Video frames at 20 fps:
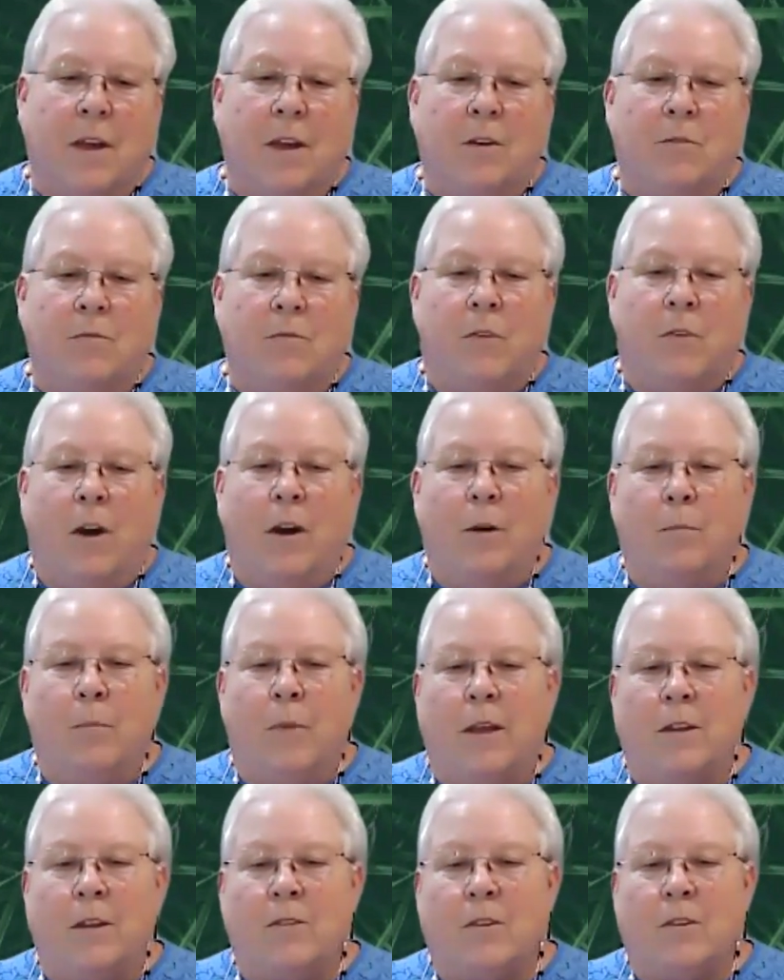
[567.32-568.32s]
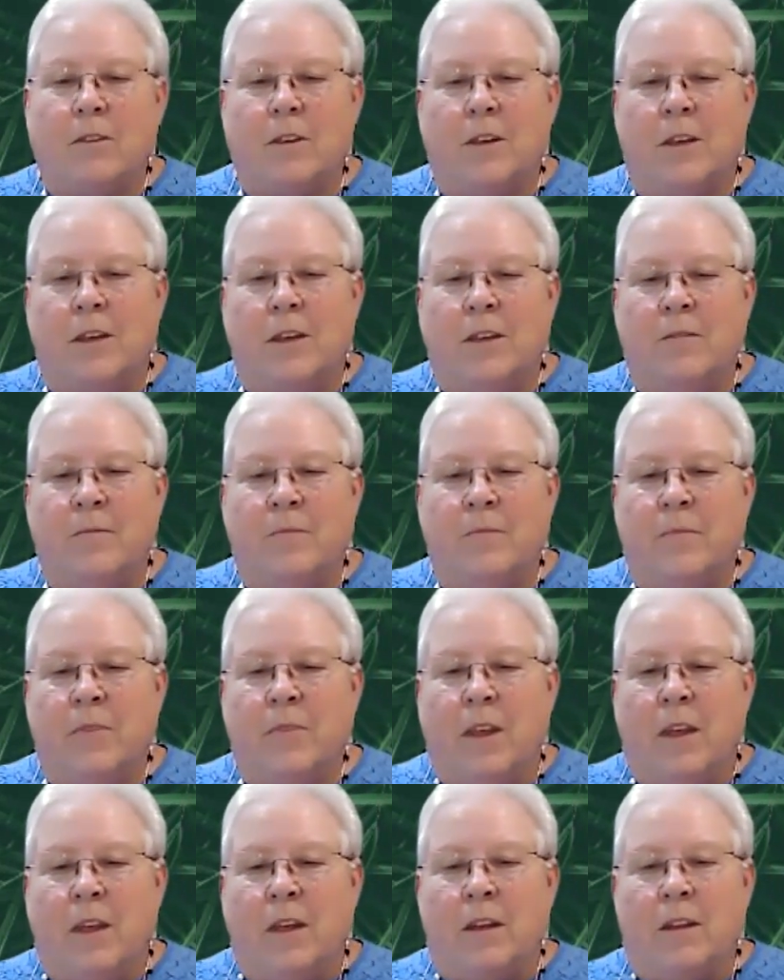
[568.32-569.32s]
Environmentally,
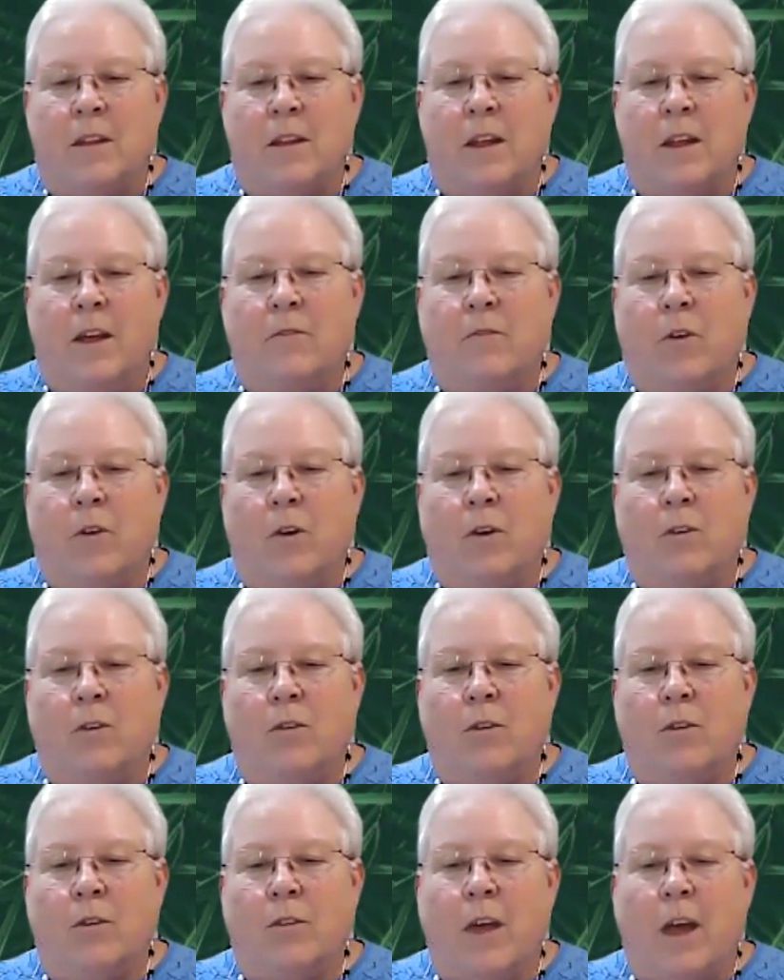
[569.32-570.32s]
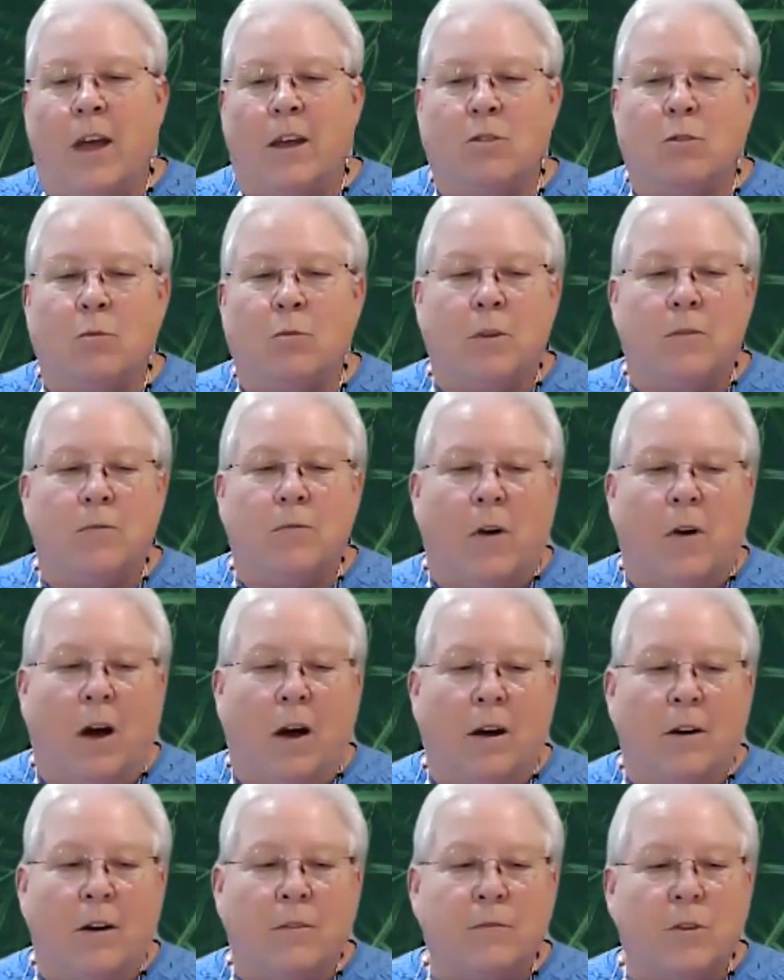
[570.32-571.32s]
life on Earth had to
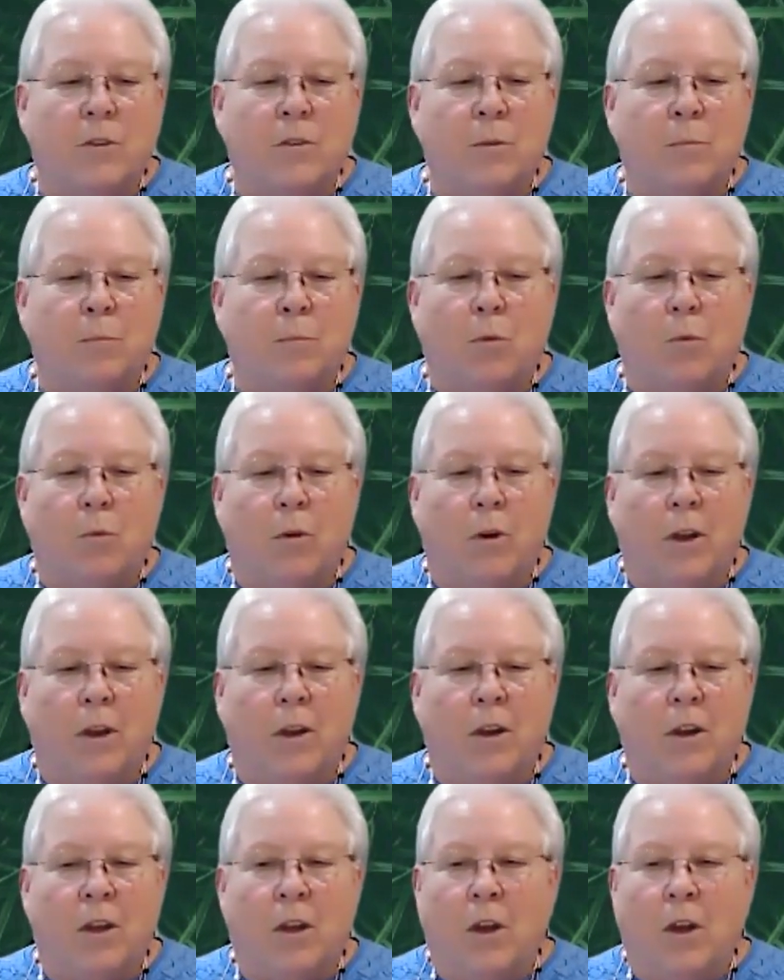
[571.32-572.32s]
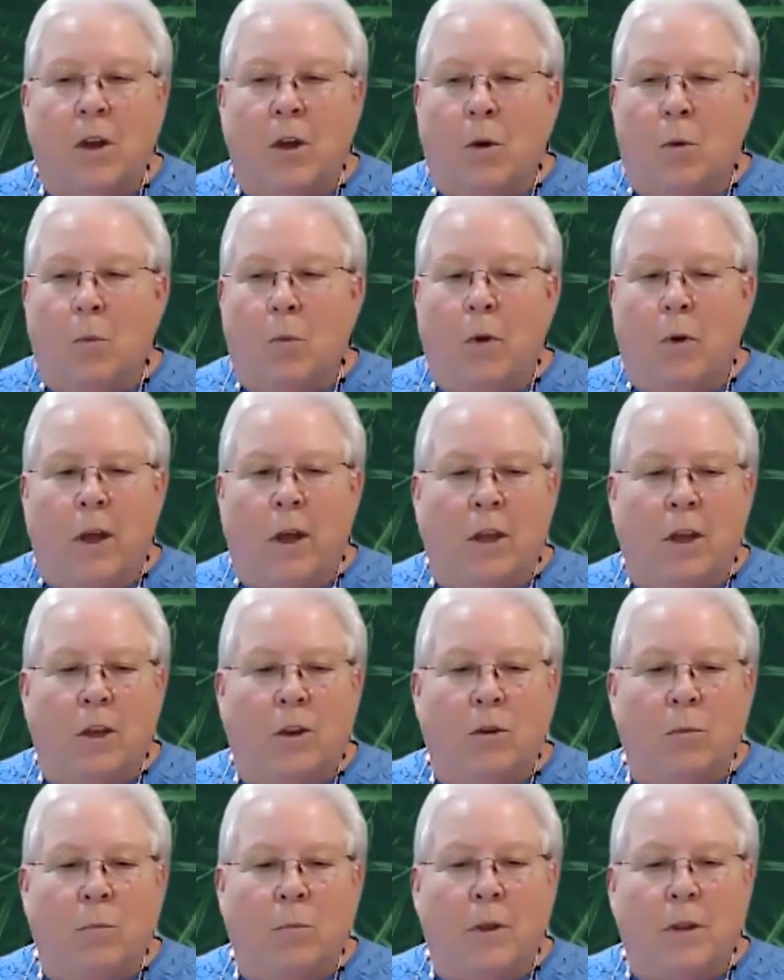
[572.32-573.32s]
evolve to the point where
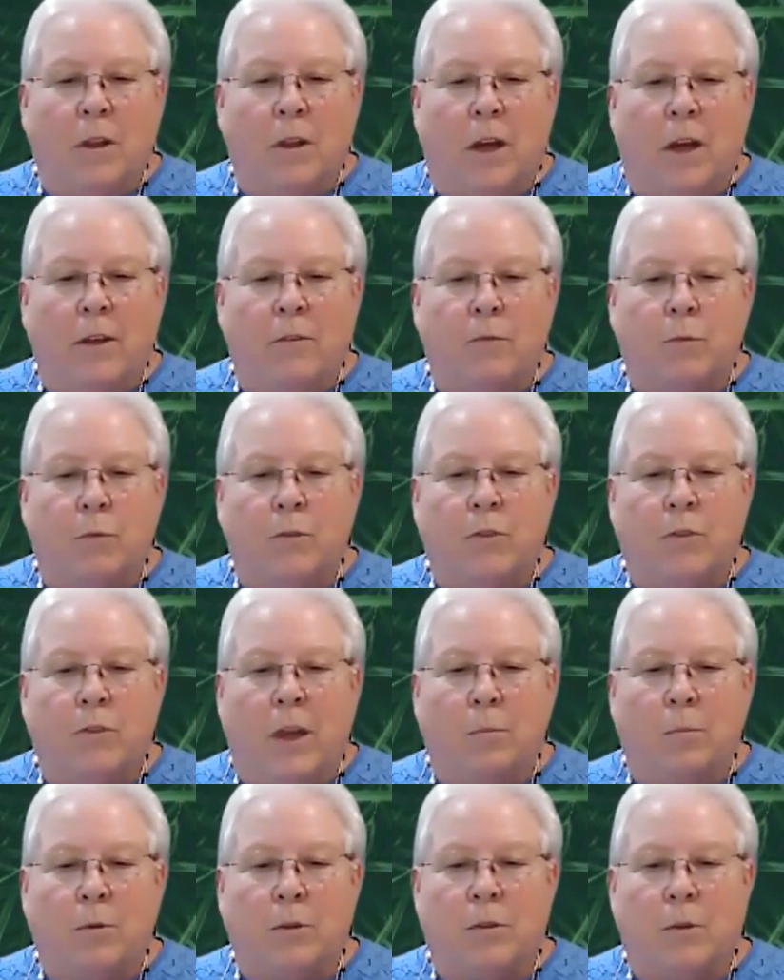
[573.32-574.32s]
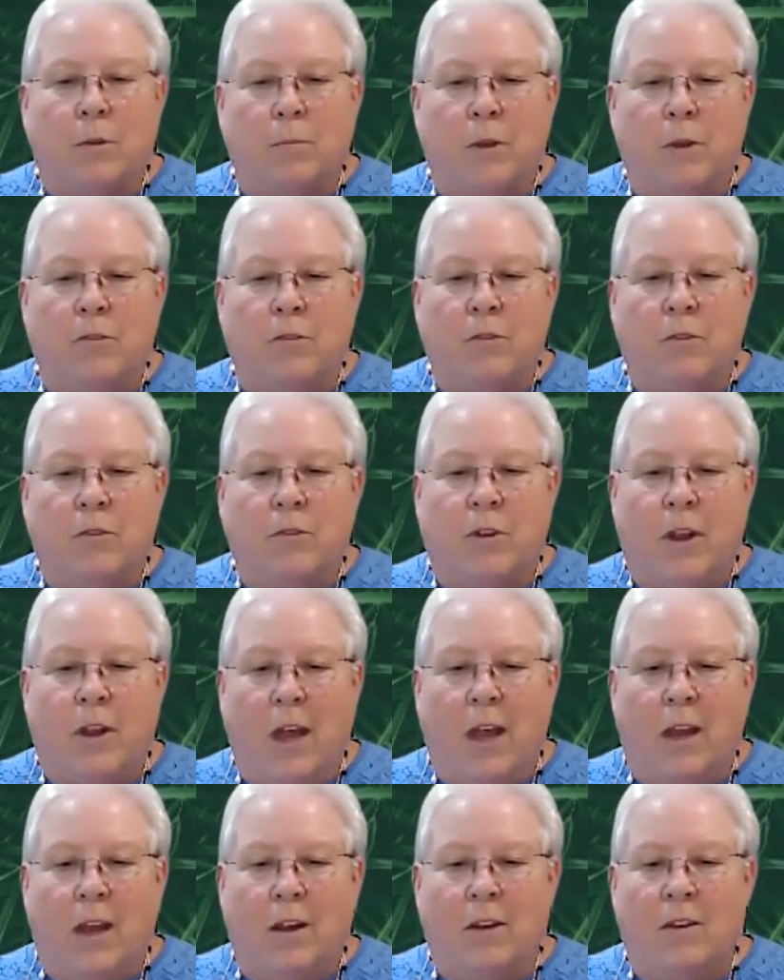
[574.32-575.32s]
human life was able to be
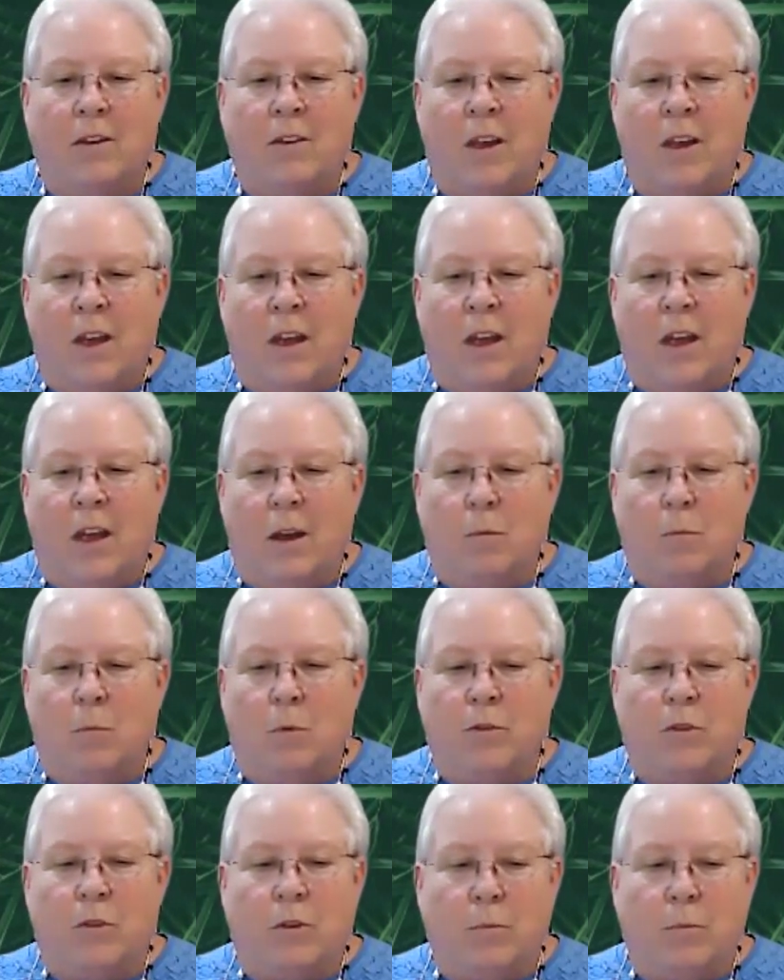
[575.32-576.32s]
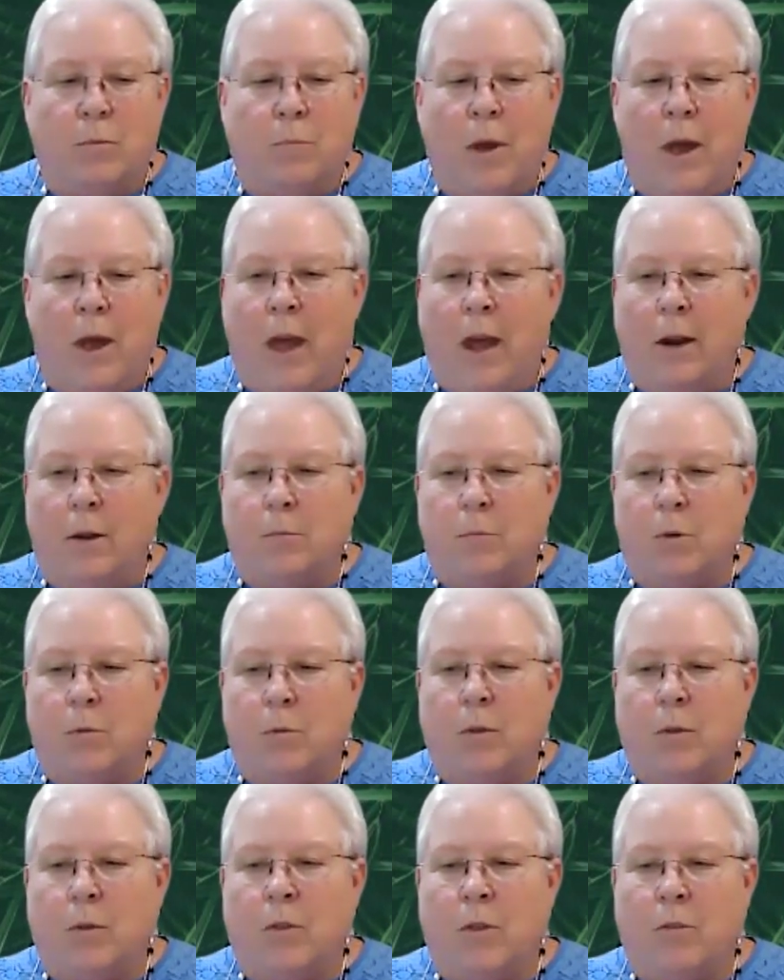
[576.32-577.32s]
sustained and was compatible
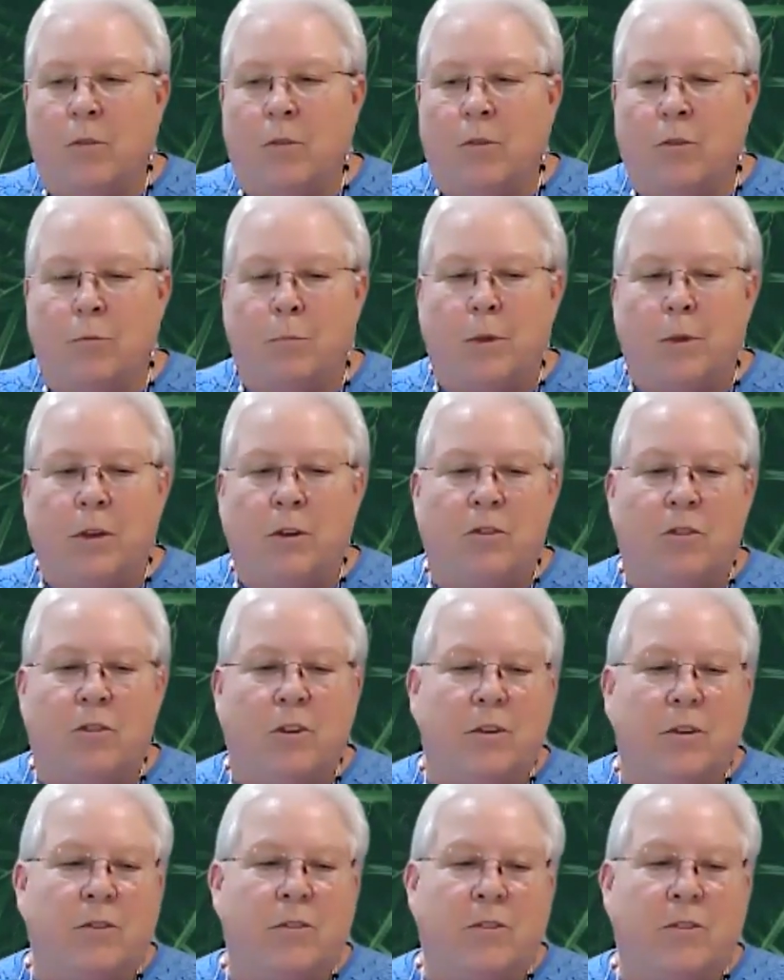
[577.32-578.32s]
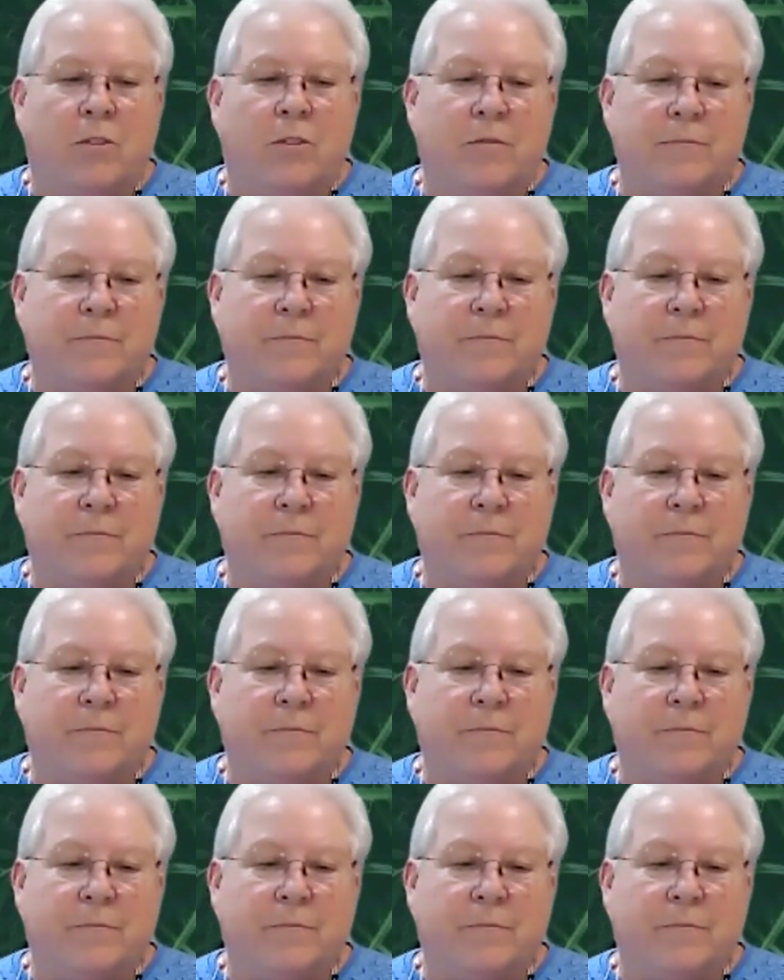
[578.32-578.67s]
with other species.